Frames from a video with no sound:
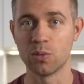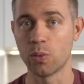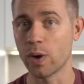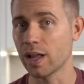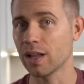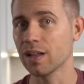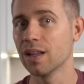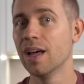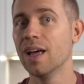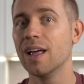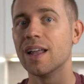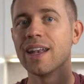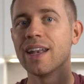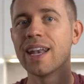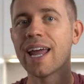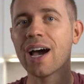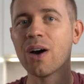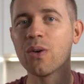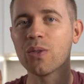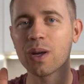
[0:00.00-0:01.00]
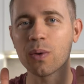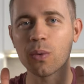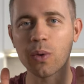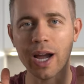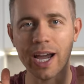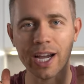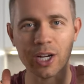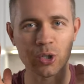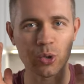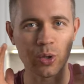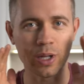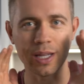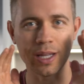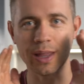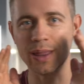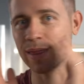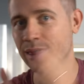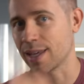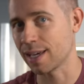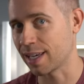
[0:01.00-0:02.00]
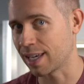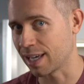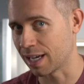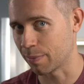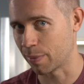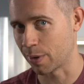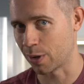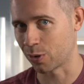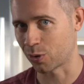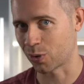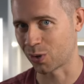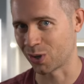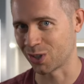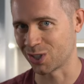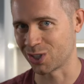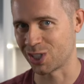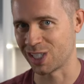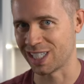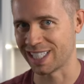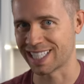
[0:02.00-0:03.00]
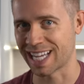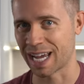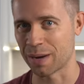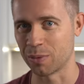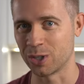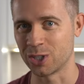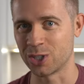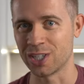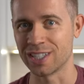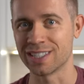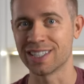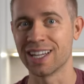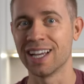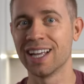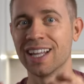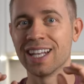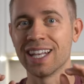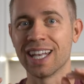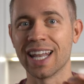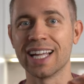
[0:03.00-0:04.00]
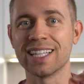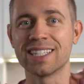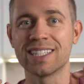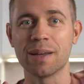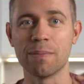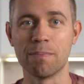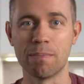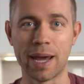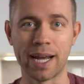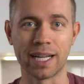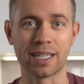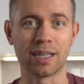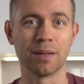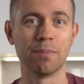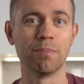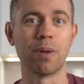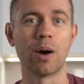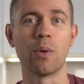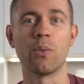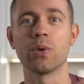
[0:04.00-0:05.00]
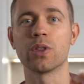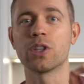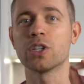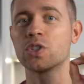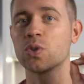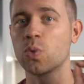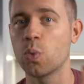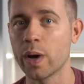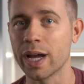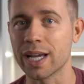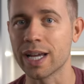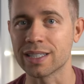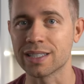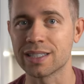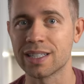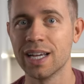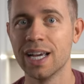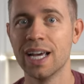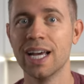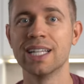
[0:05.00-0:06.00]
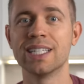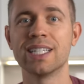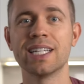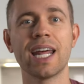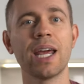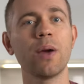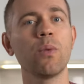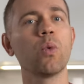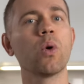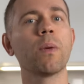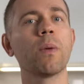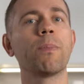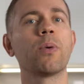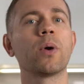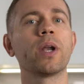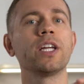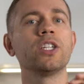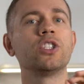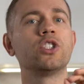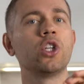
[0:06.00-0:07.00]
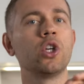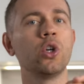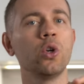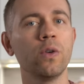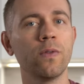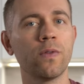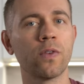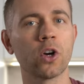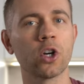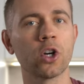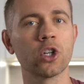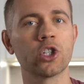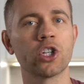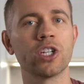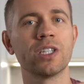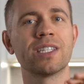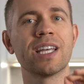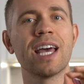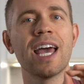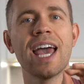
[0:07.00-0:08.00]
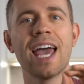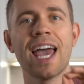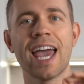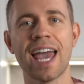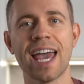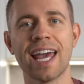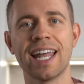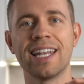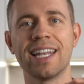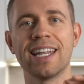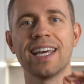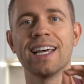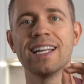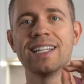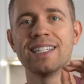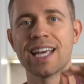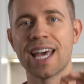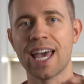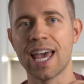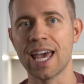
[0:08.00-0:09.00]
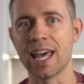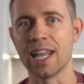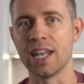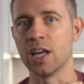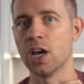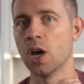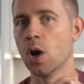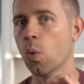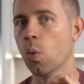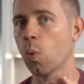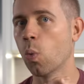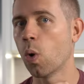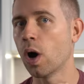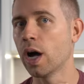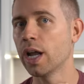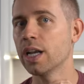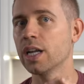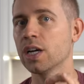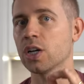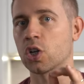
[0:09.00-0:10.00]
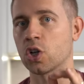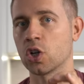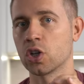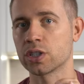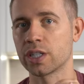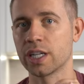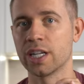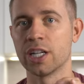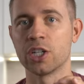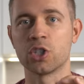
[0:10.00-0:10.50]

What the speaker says: Well, now that we're actually thinking about grilled cheese sandwiches, let's make them, but with a twist. Today, we're putting two versions head to head. One cooked in a